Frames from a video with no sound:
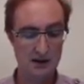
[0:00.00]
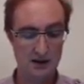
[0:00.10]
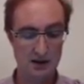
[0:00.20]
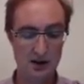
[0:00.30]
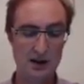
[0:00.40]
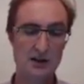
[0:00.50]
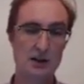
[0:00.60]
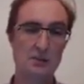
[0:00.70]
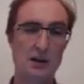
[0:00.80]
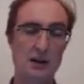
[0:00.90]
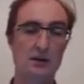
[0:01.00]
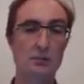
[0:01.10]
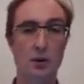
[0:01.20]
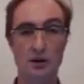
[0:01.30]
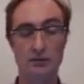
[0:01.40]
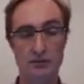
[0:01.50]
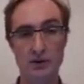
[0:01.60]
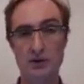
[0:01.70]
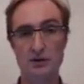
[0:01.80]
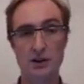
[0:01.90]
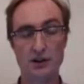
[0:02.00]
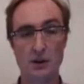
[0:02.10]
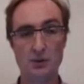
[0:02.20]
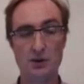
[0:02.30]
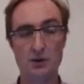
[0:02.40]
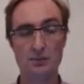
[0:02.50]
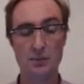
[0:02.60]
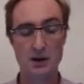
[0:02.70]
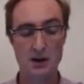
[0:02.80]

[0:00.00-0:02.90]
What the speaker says: The checksum here, well, first of all, it's optional,